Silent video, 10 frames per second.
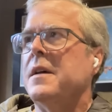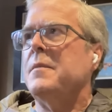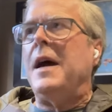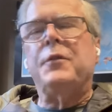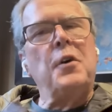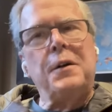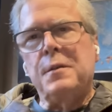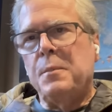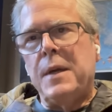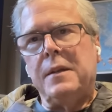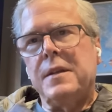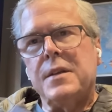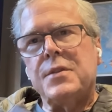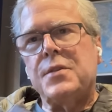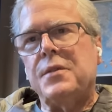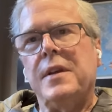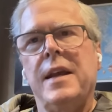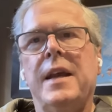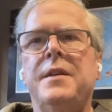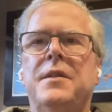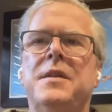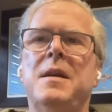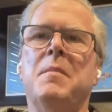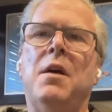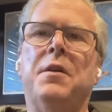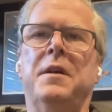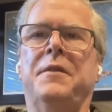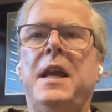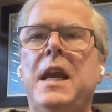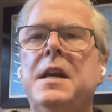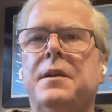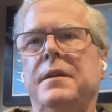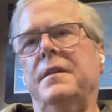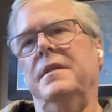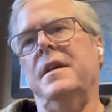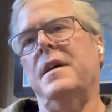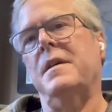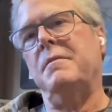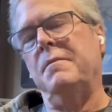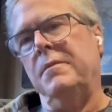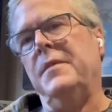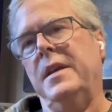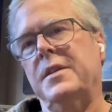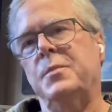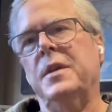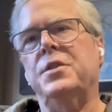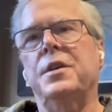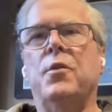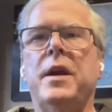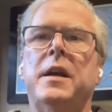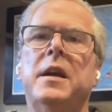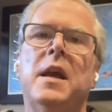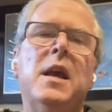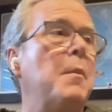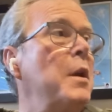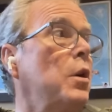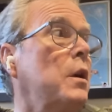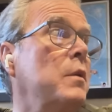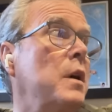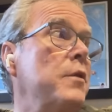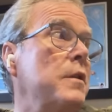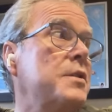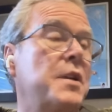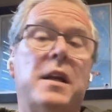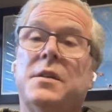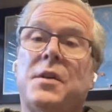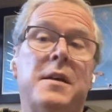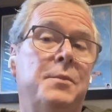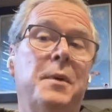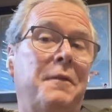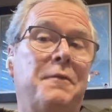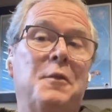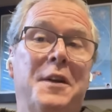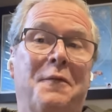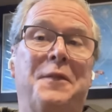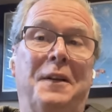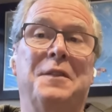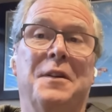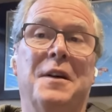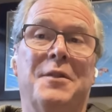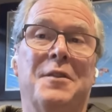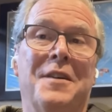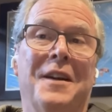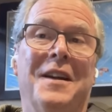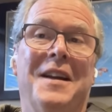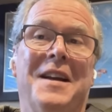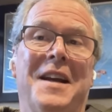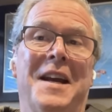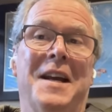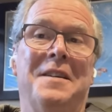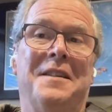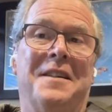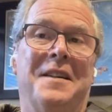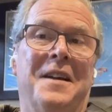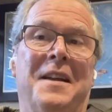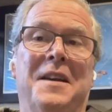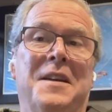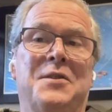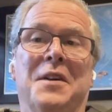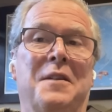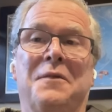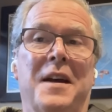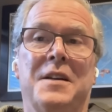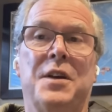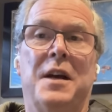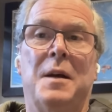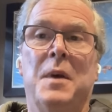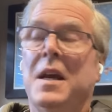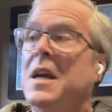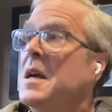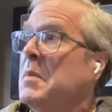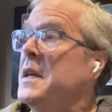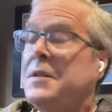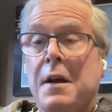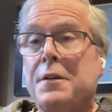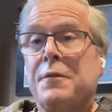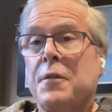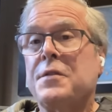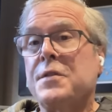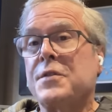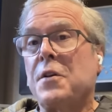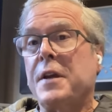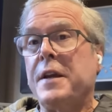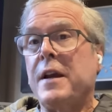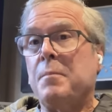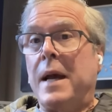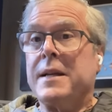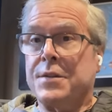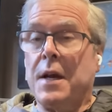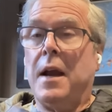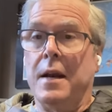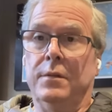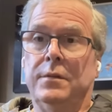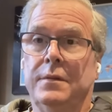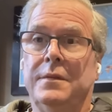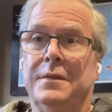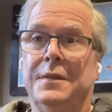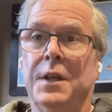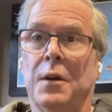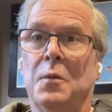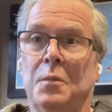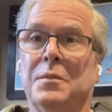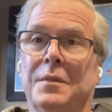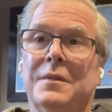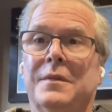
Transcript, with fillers: Uh, I've talked to him about this, and the amount of heat uh, that has been generated. I mean, look, Governor DeSantis, he's been a really effective governor, mm-hmm. and I think he's done a fine job. But he's controversial as all get out by design. Yeah. You know,